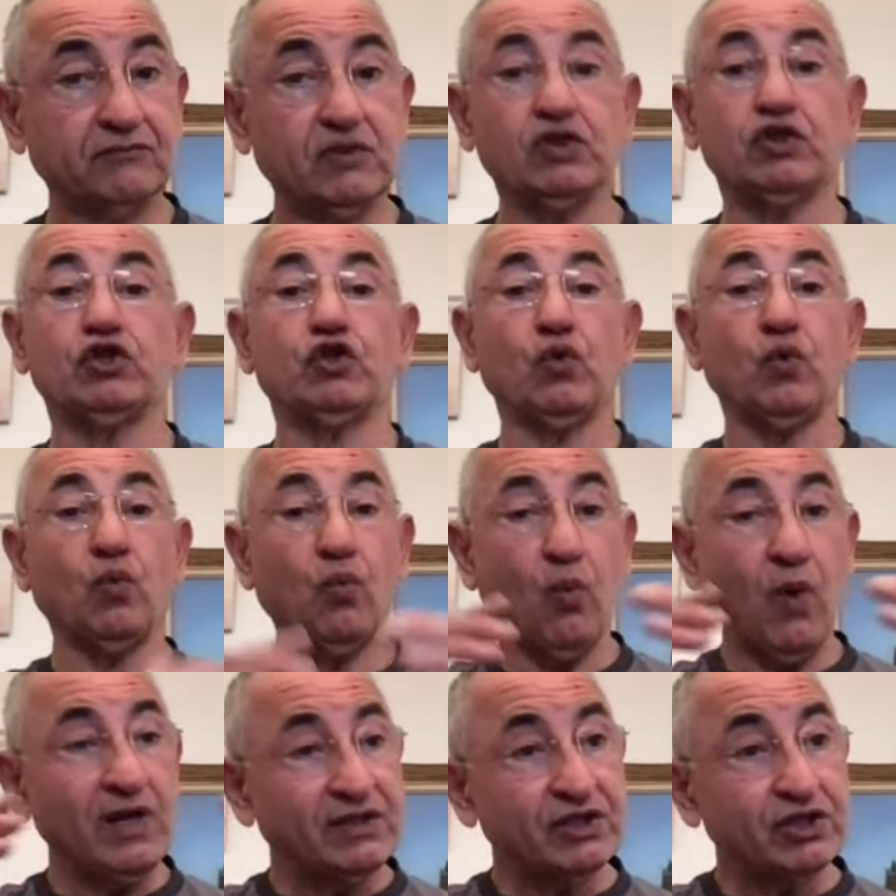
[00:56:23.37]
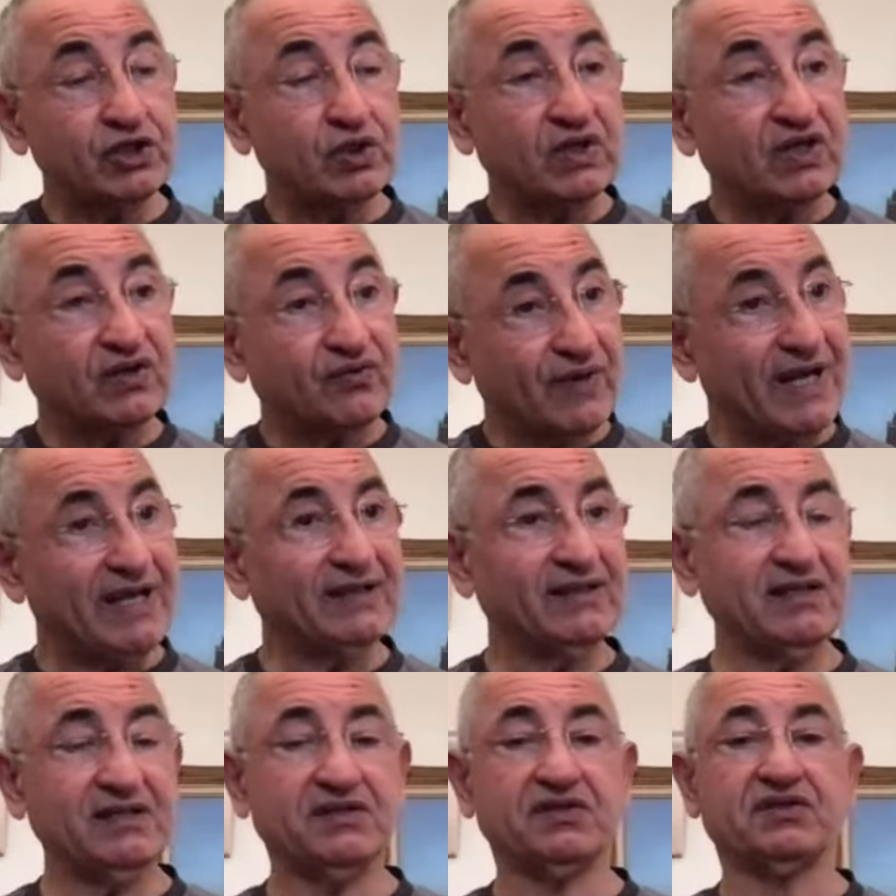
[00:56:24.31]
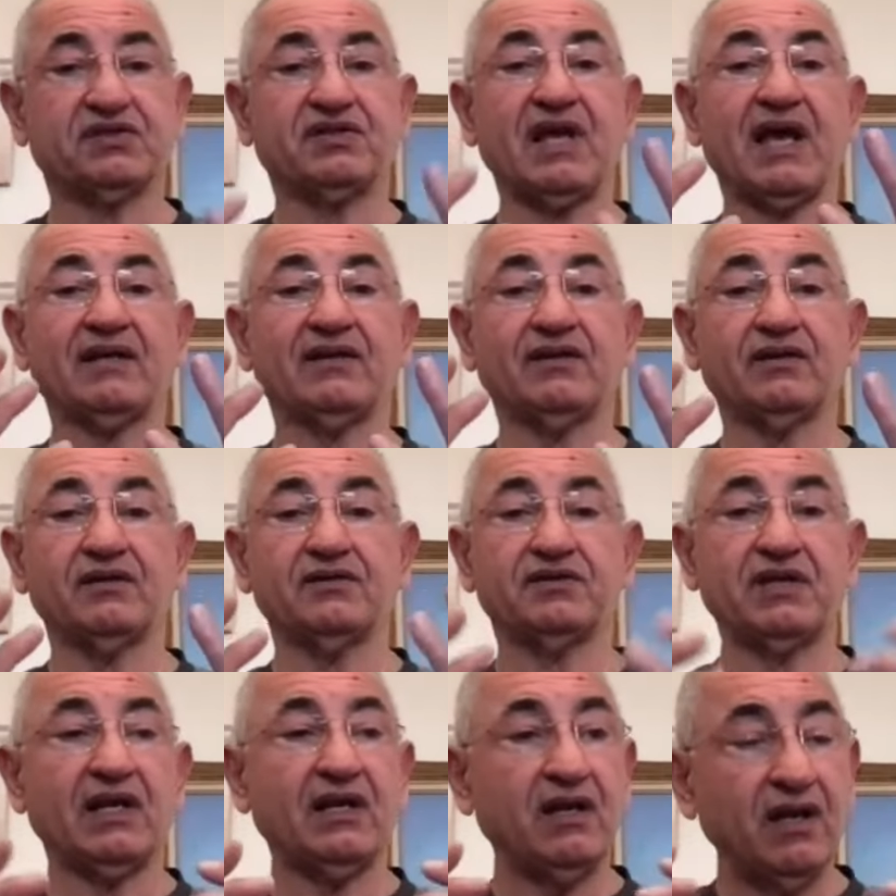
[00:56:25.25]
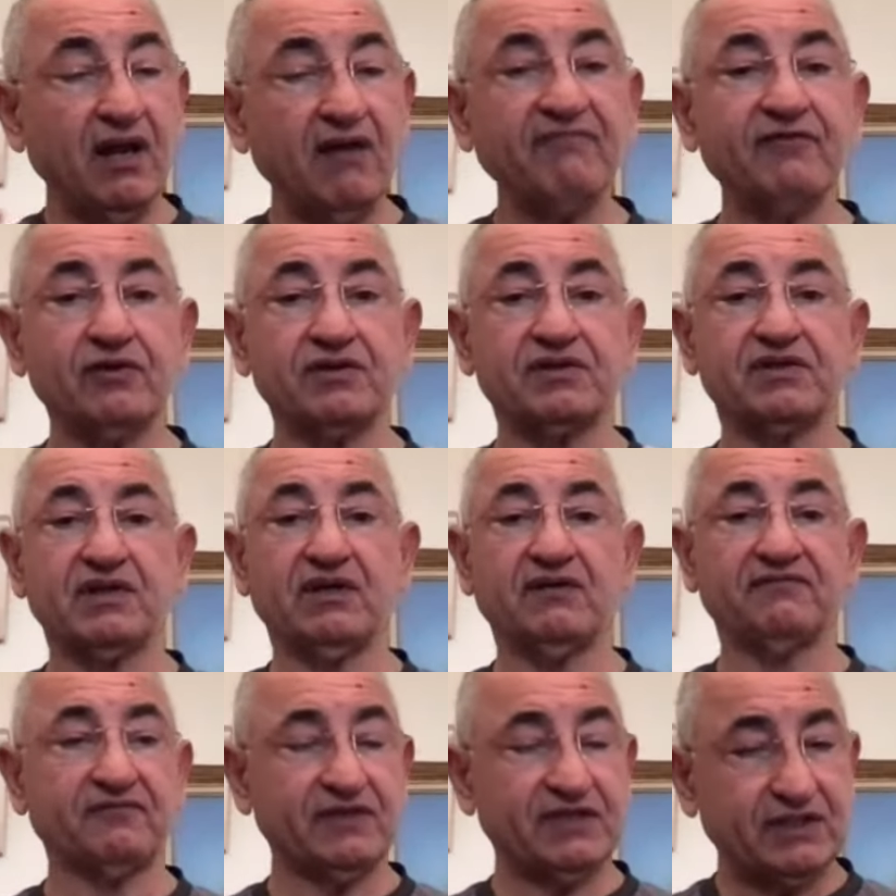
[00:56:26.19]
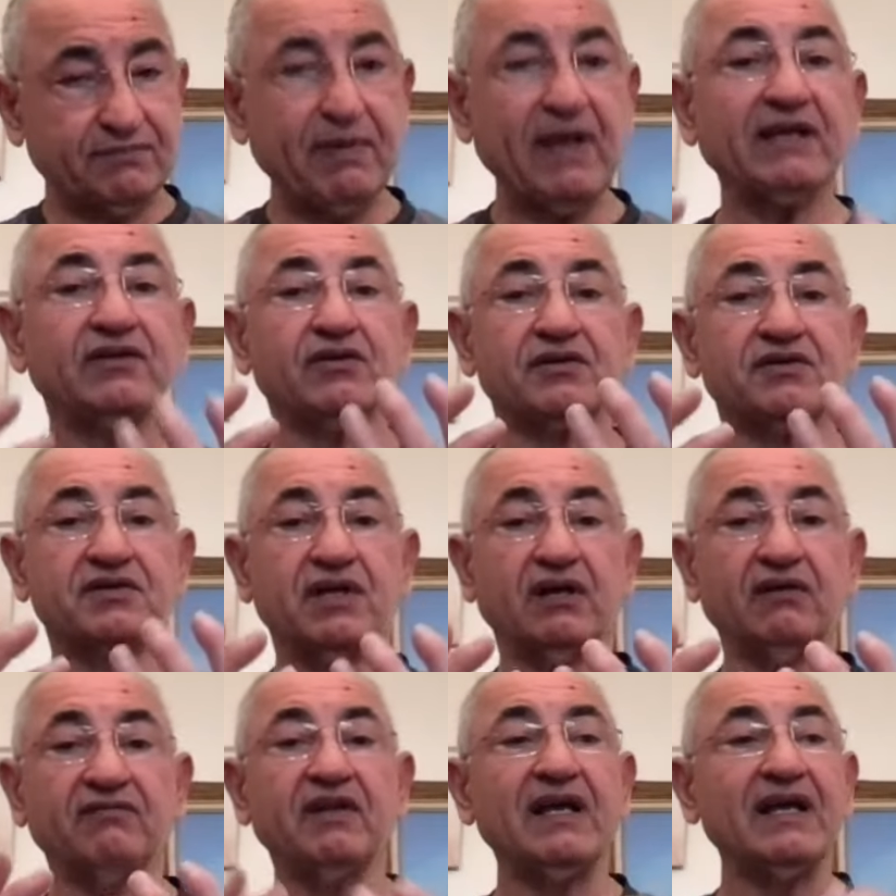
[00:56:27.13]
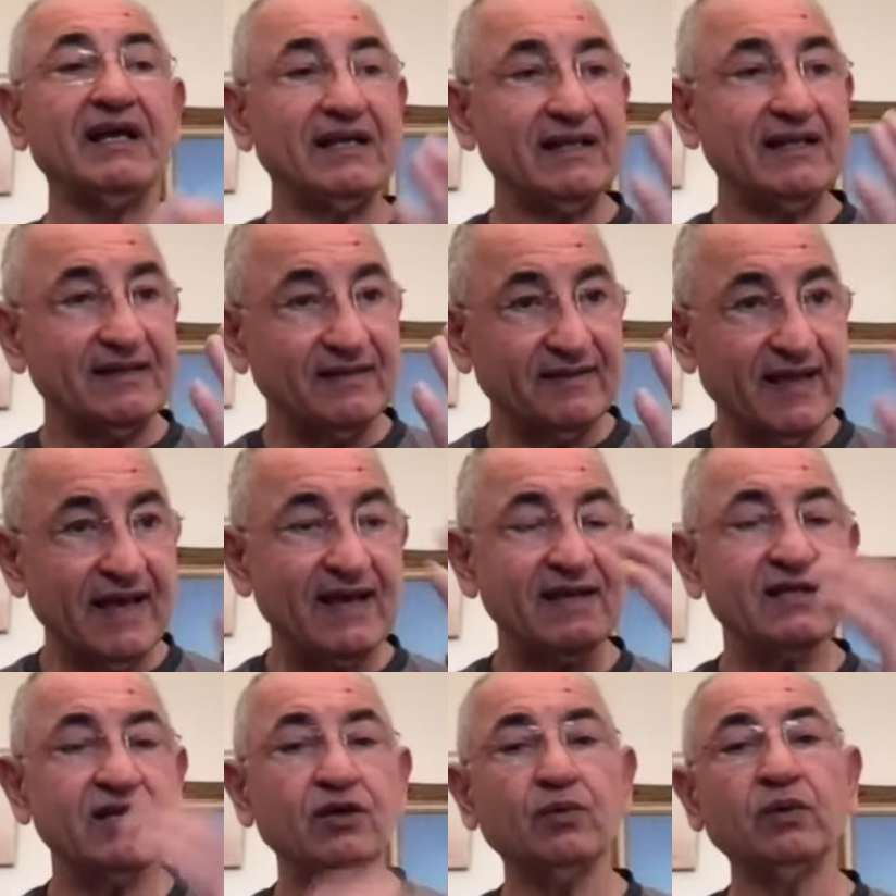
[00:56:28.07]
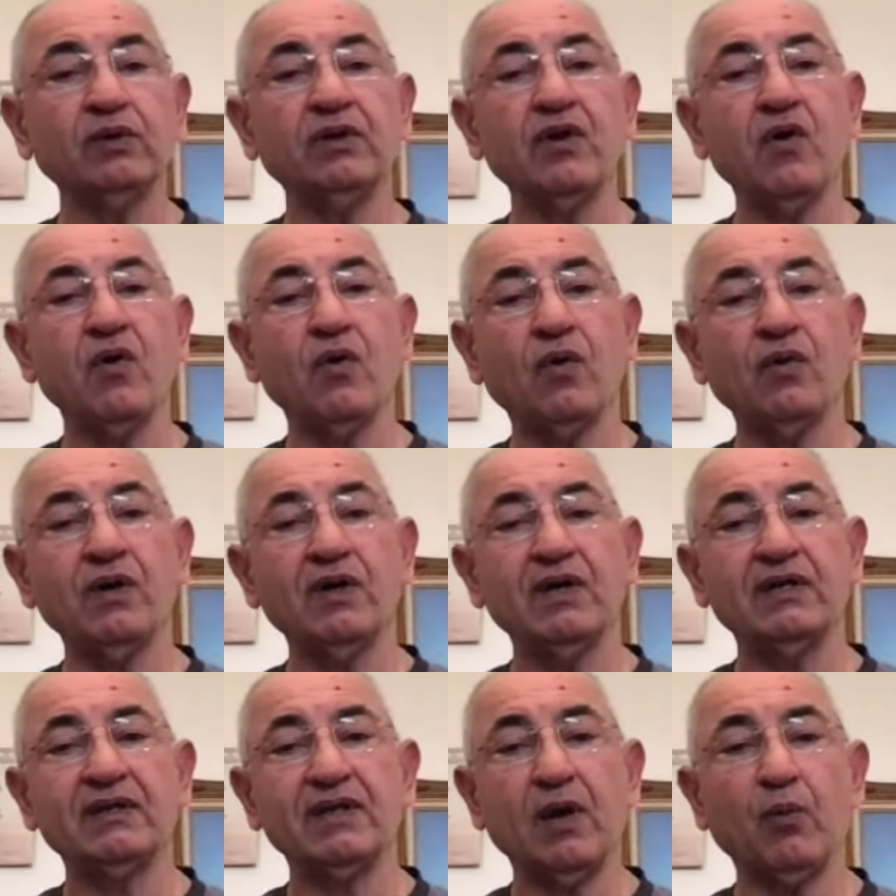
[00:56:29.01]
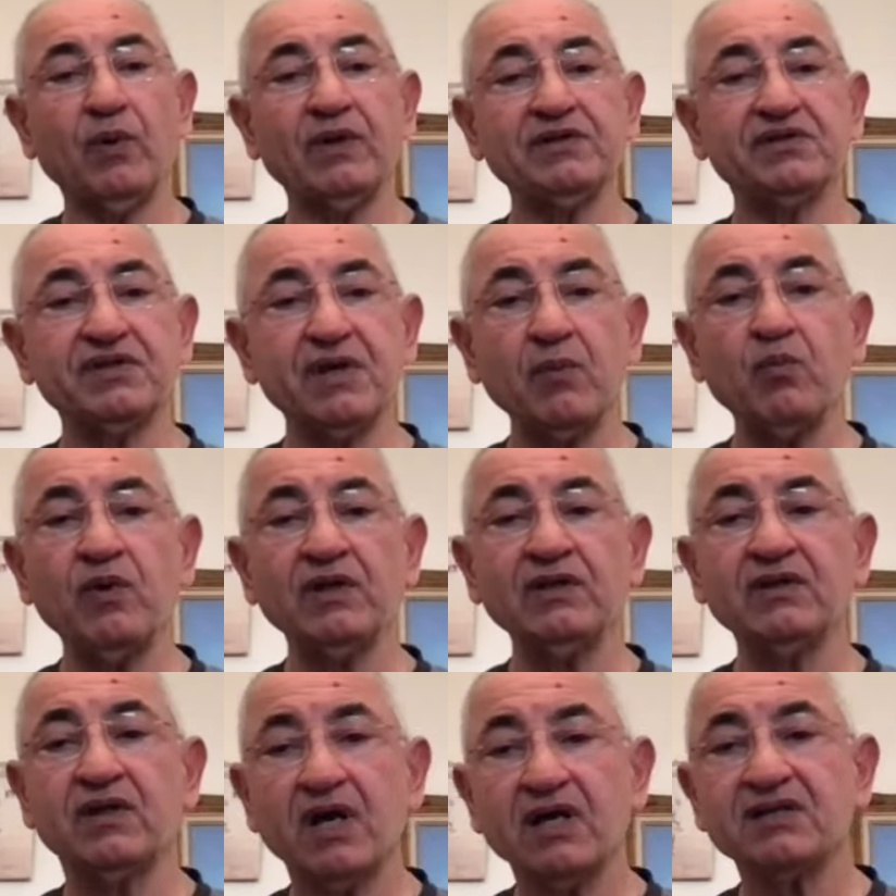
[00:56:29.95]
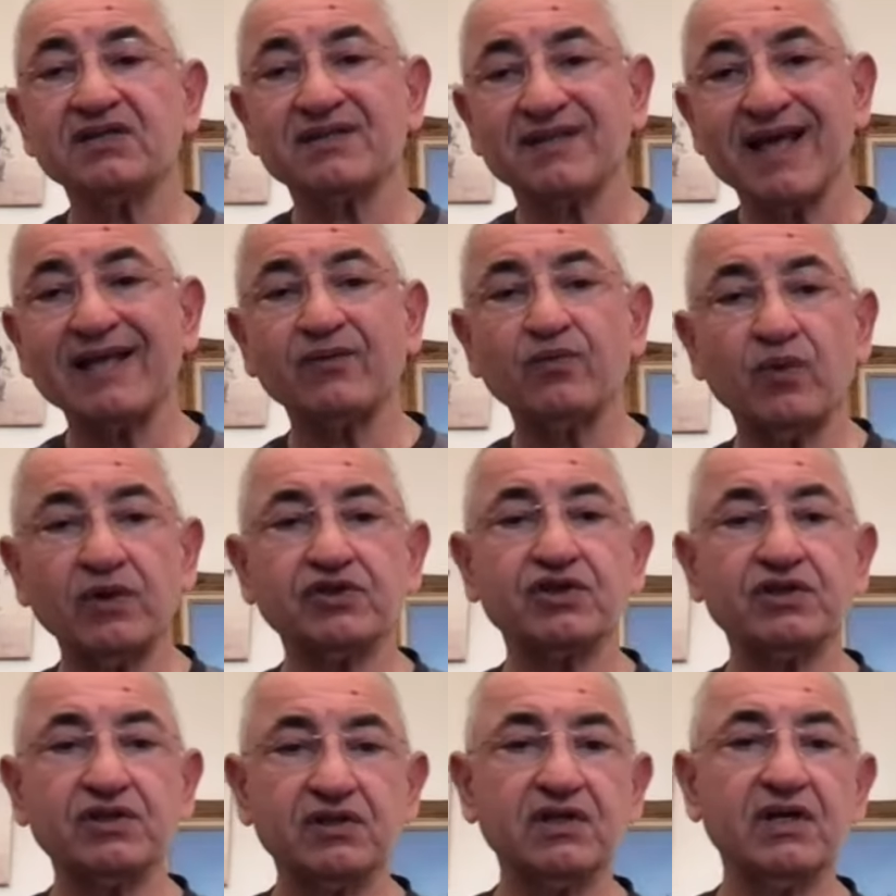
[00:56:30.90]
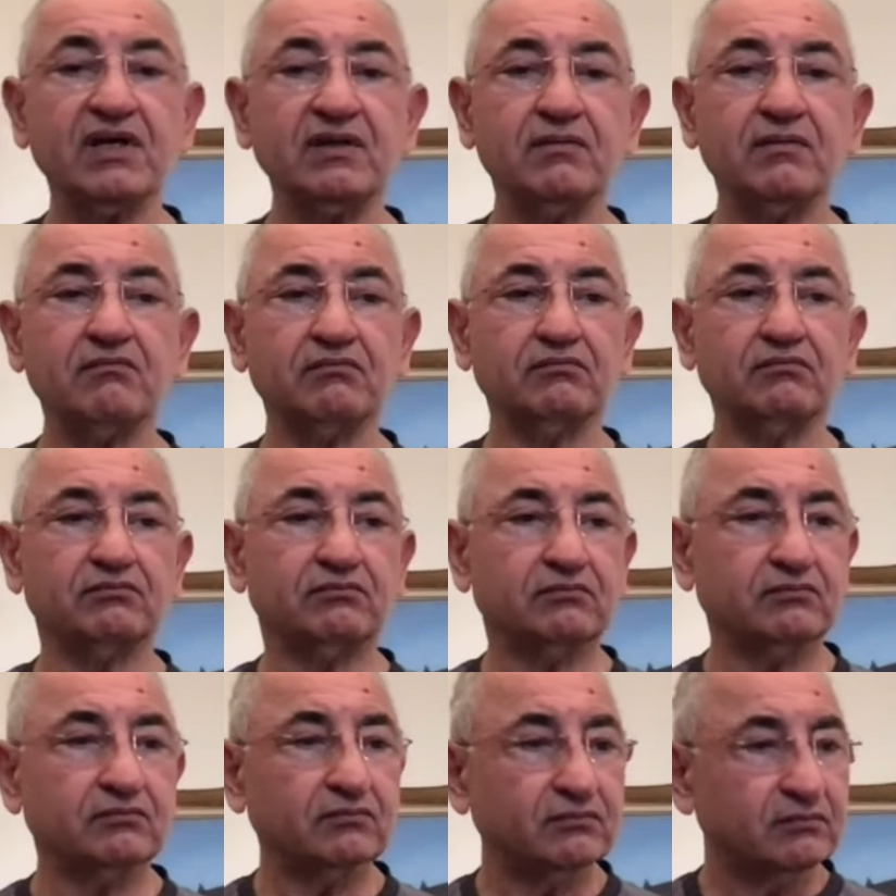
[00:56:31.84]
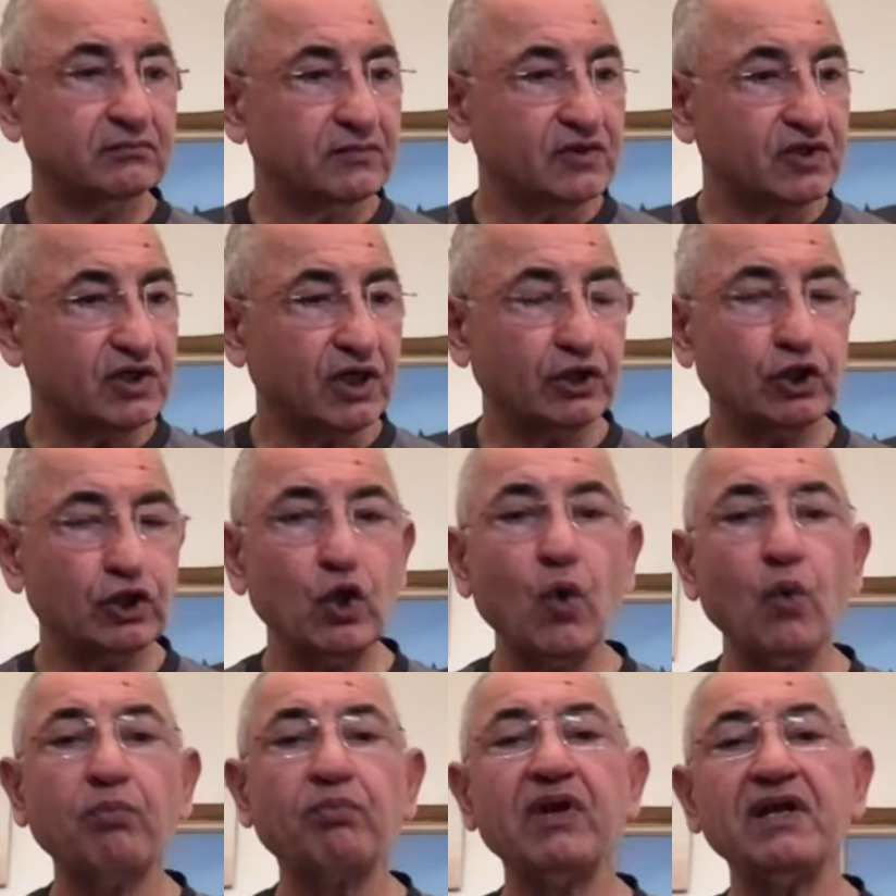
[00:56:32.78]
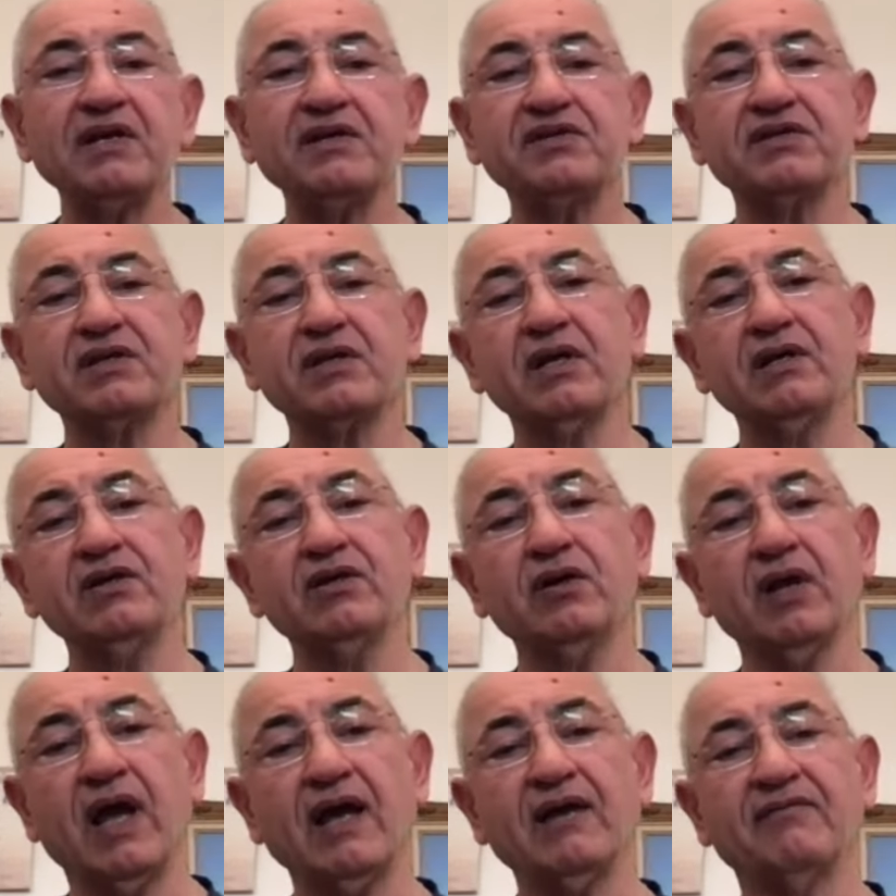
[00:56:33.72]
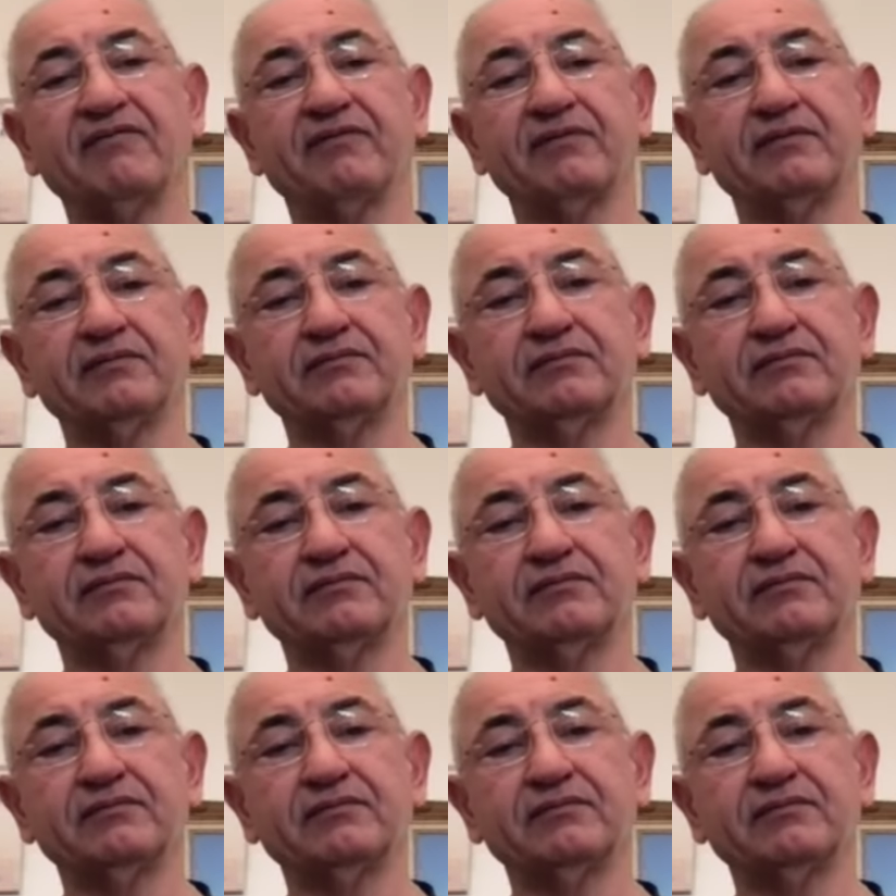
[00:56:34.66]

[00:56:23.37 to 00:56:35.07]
So once you create these standards and love yourself, respect yourself, then you will know that when someone does that, what she did, it's got no place in your life.